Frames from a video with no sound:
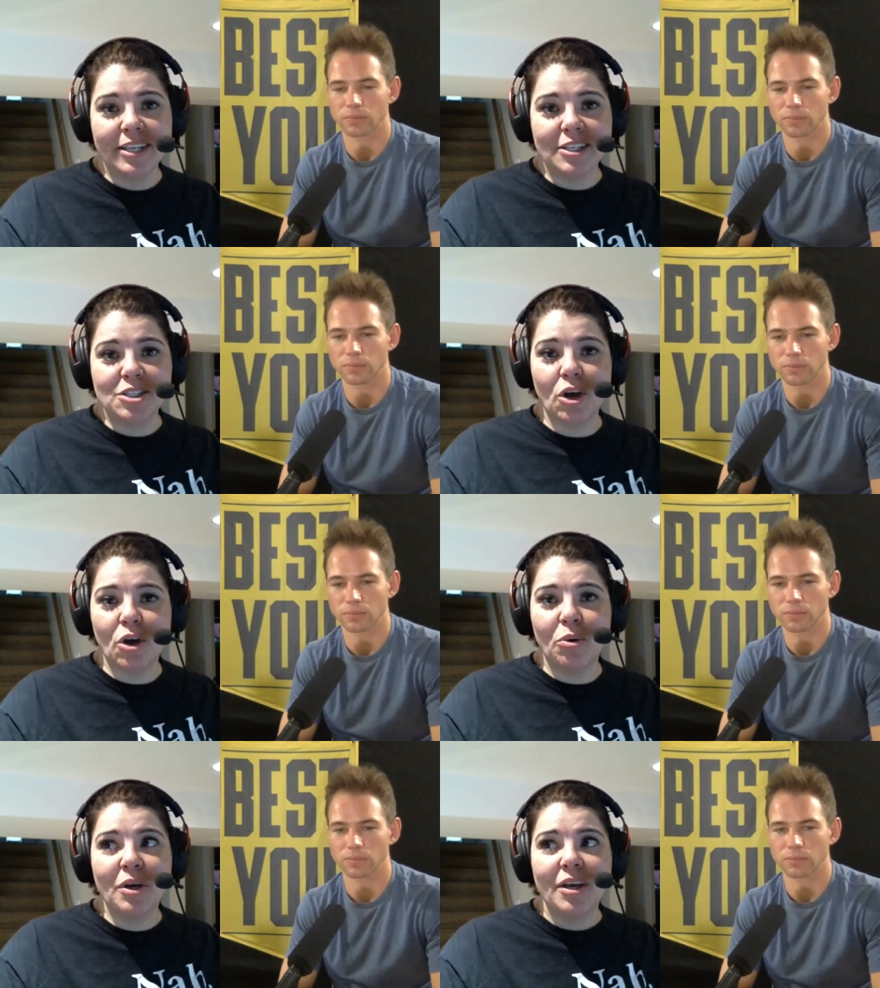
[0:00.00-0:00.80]
Speaker 1: And
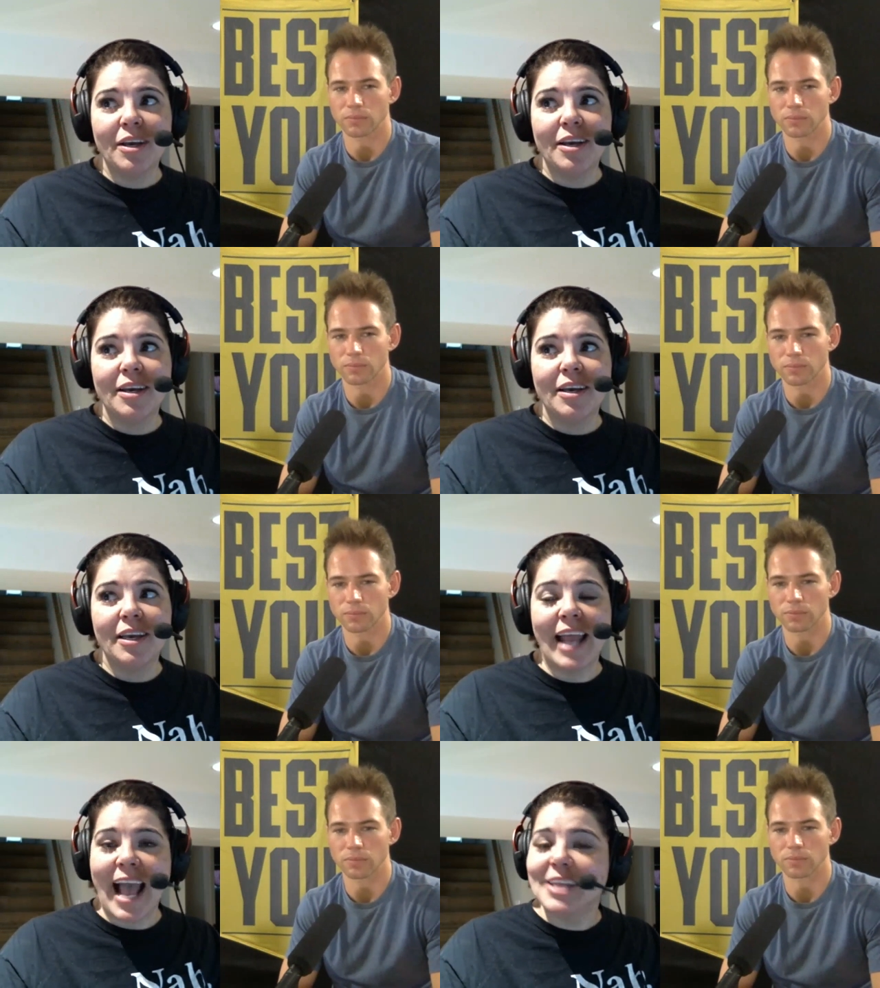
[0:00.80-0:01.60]
so
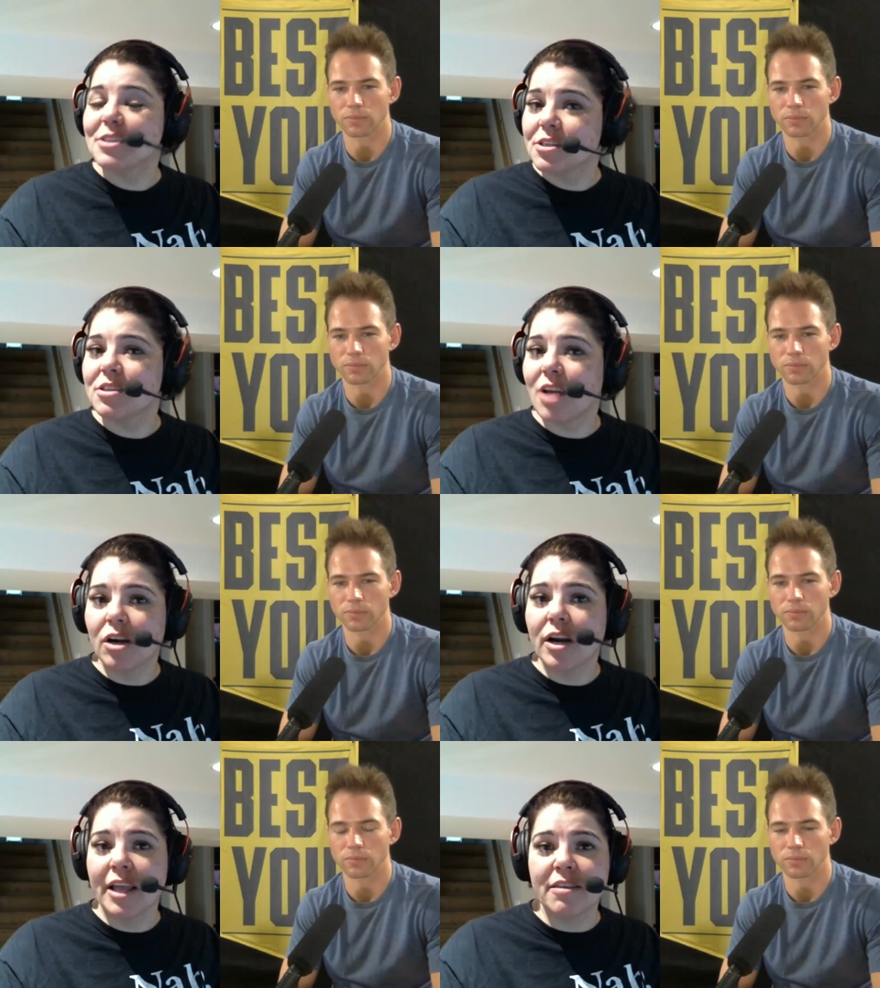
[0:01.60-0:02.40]
it has to
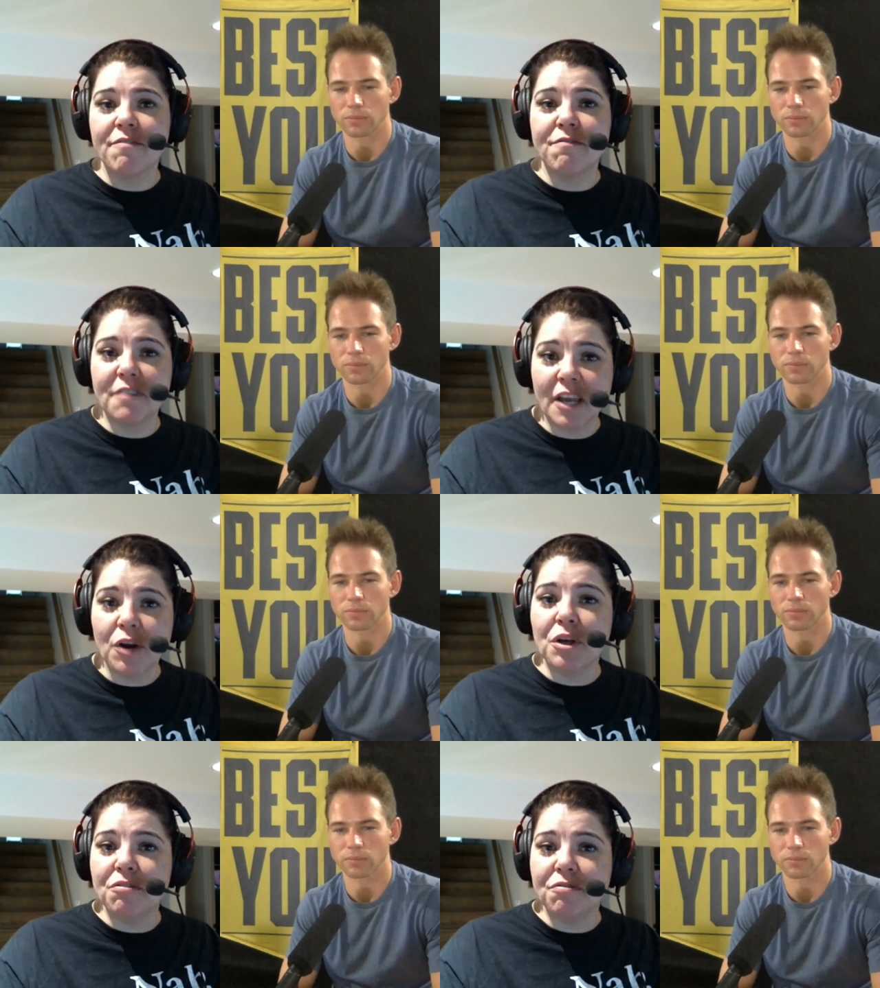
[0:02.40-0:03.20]
start at the
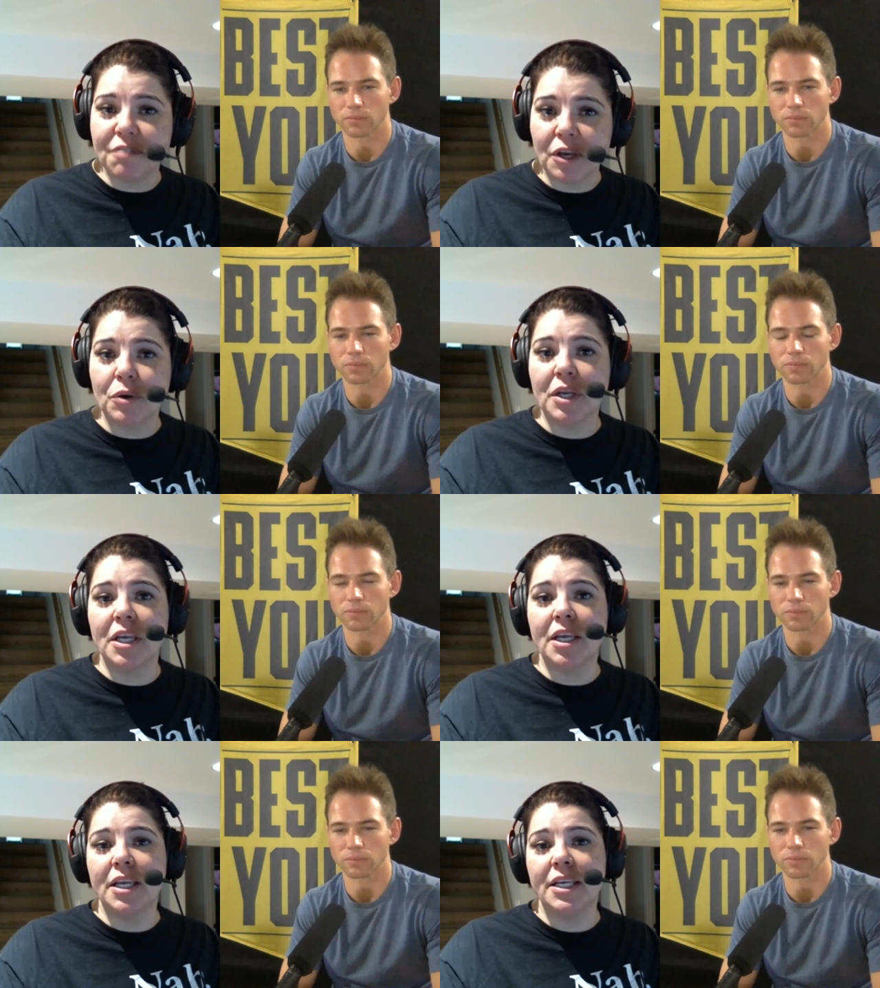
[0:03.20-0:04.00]
very,
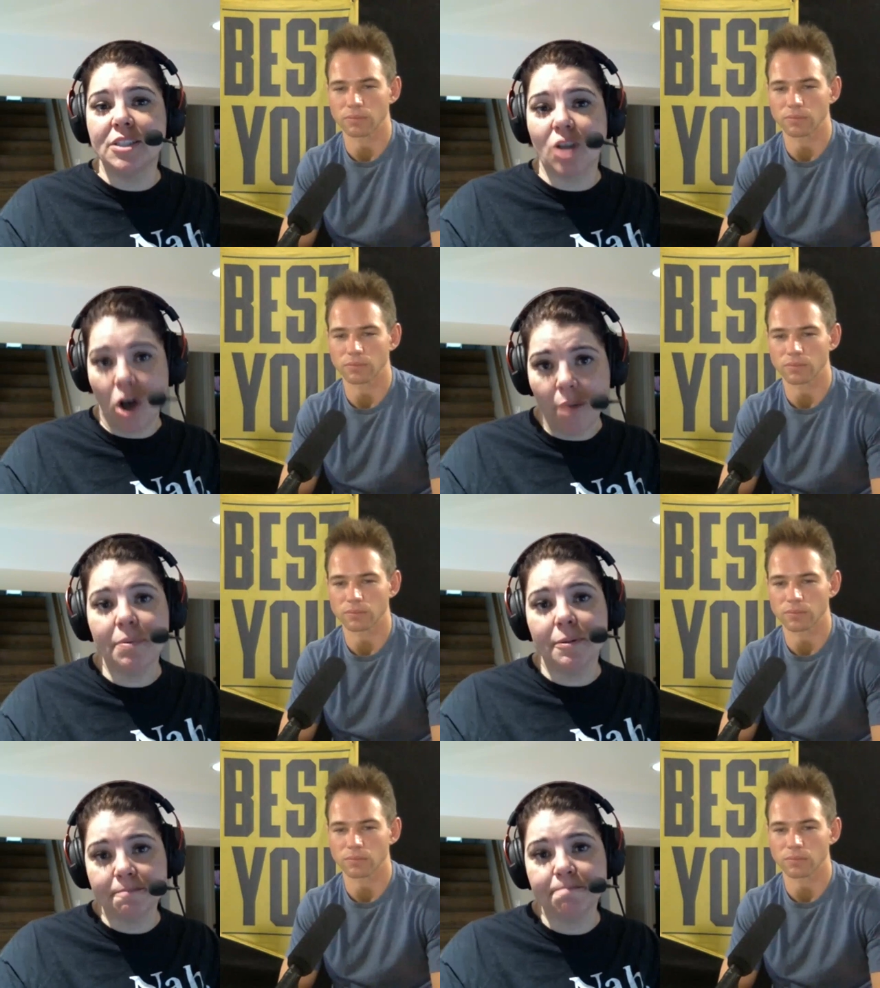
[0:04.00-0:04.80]
very
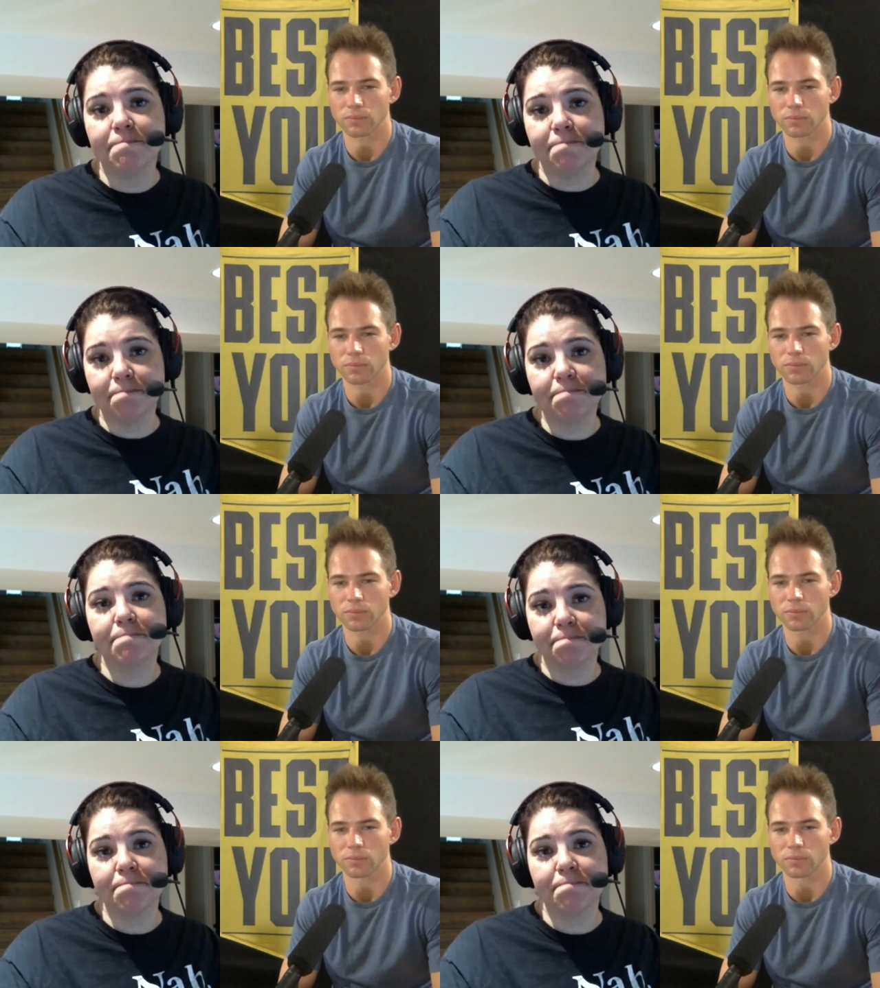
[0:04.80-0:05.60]
top.
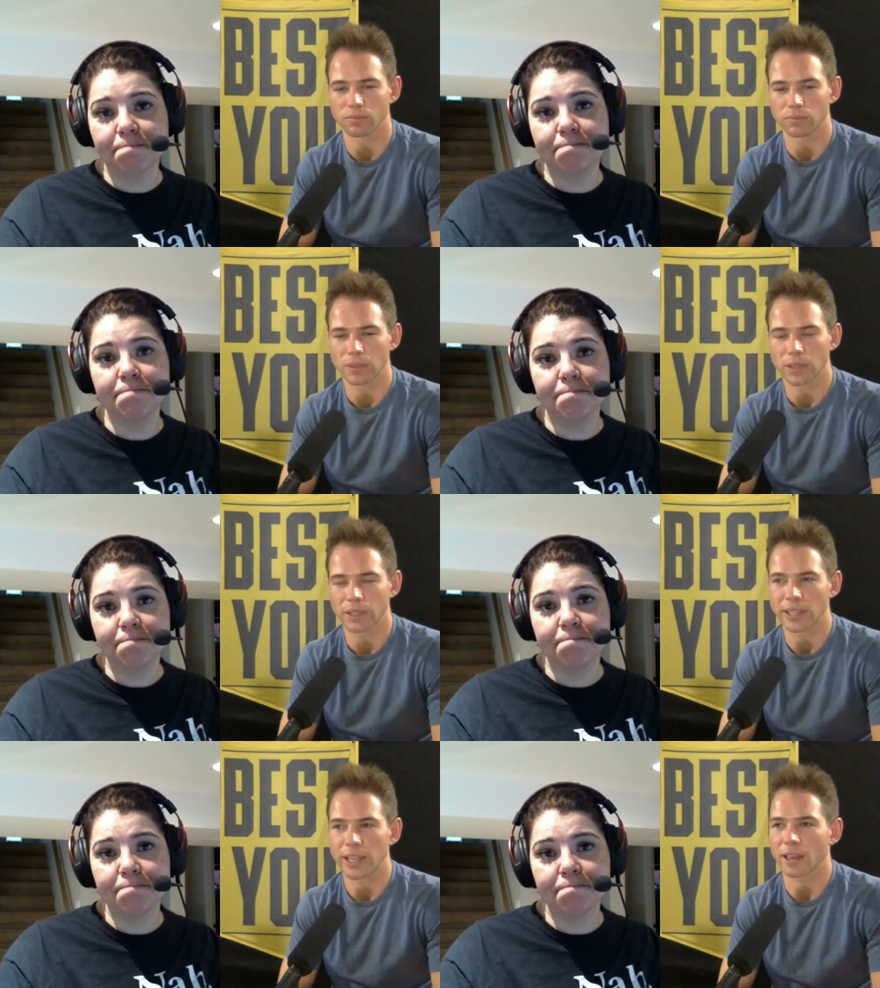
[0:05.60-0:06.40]
Speaker 2: Mm.
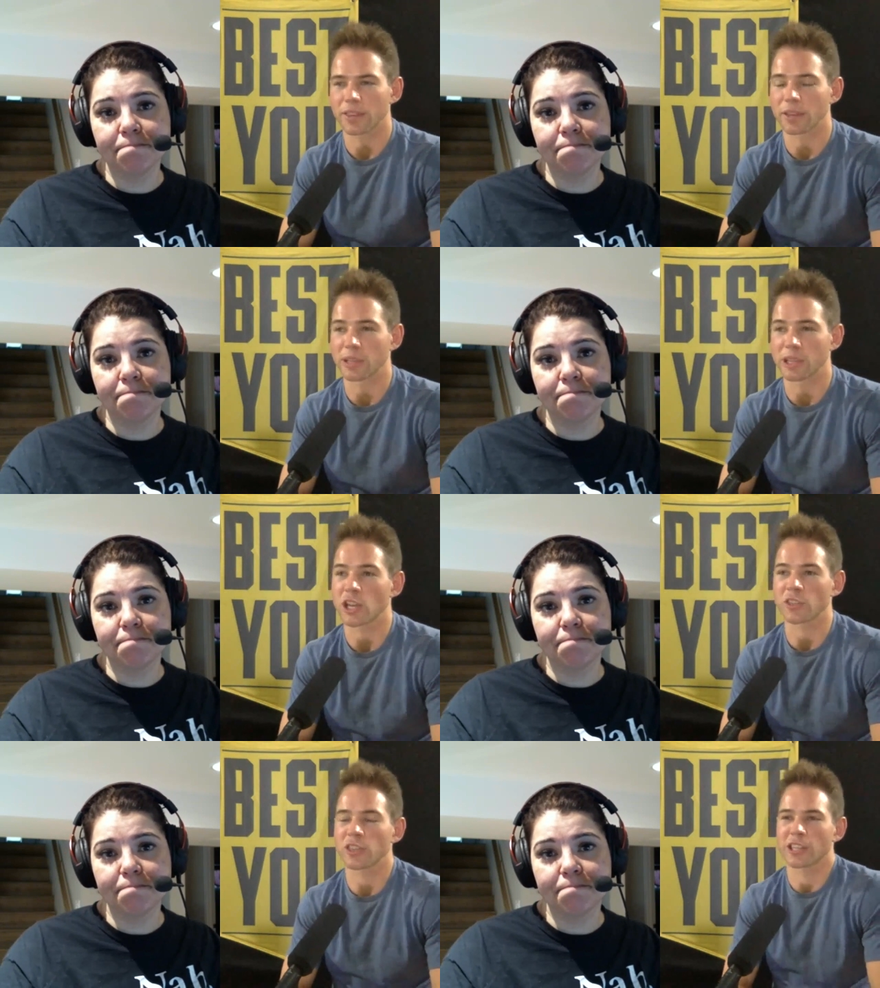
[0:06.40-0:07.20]
Yeah, I
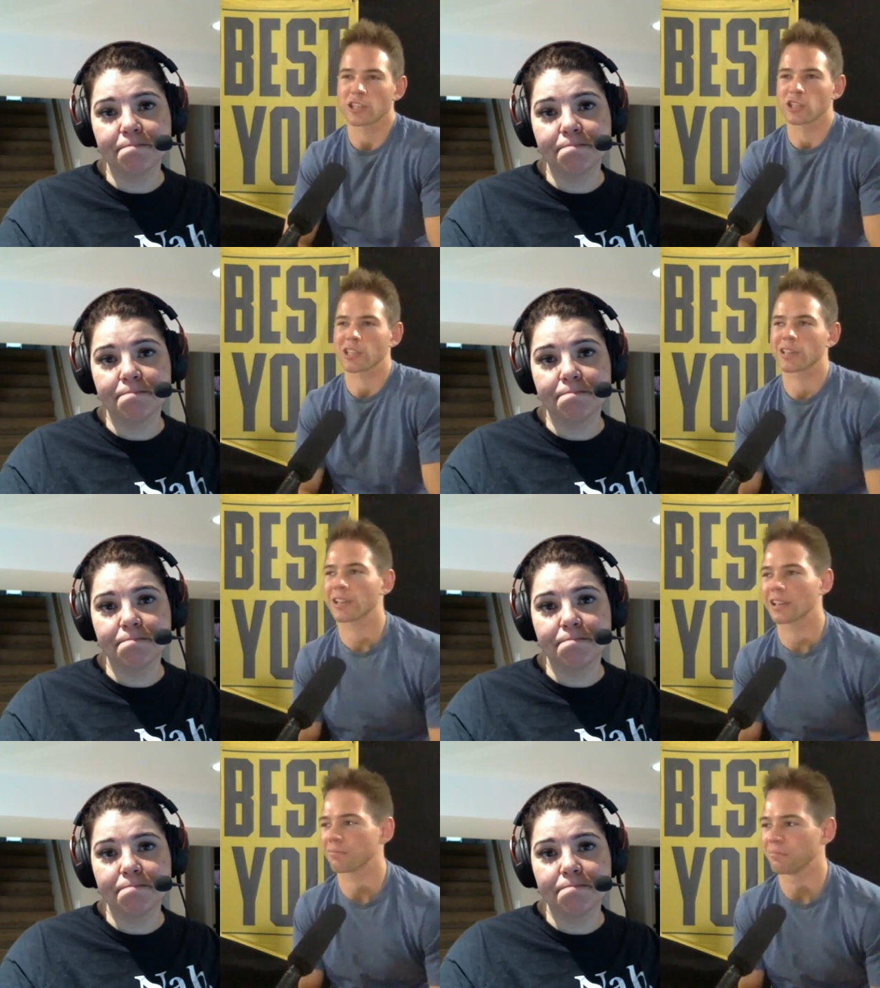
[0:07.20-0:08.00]
mean, I think that's
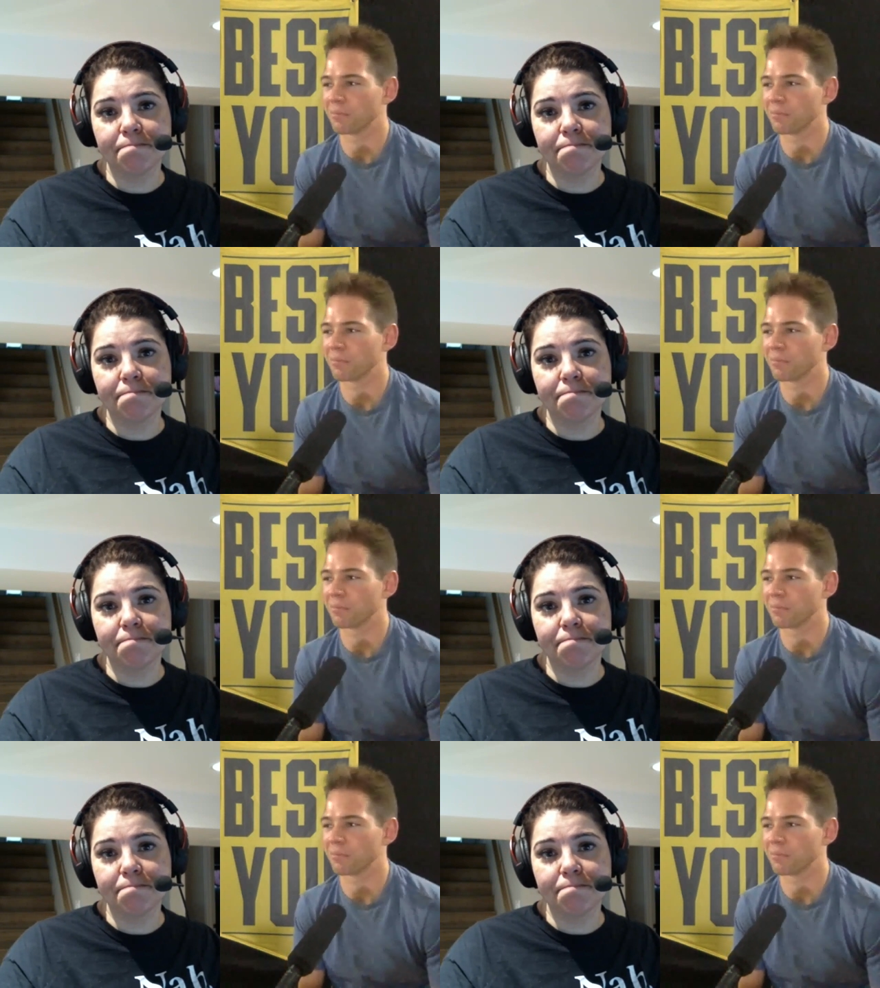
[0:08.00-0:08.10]
just